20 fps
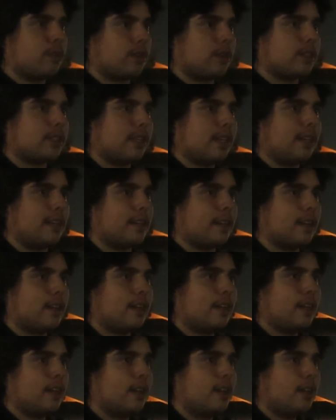where they're seeing.
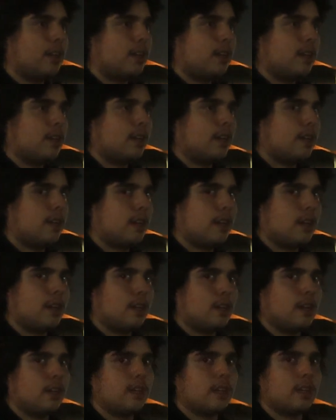Mm-hmm.
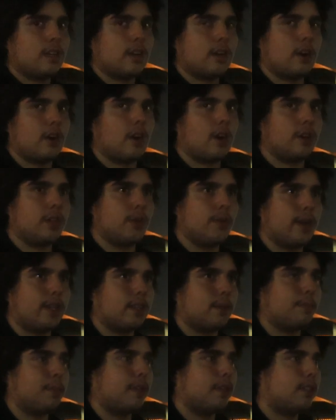Are you
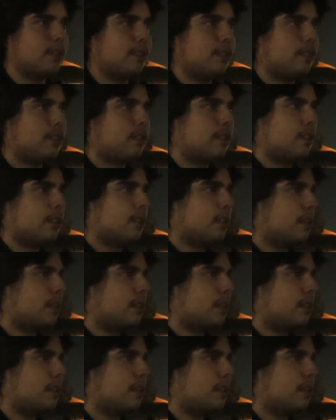at the bleachers?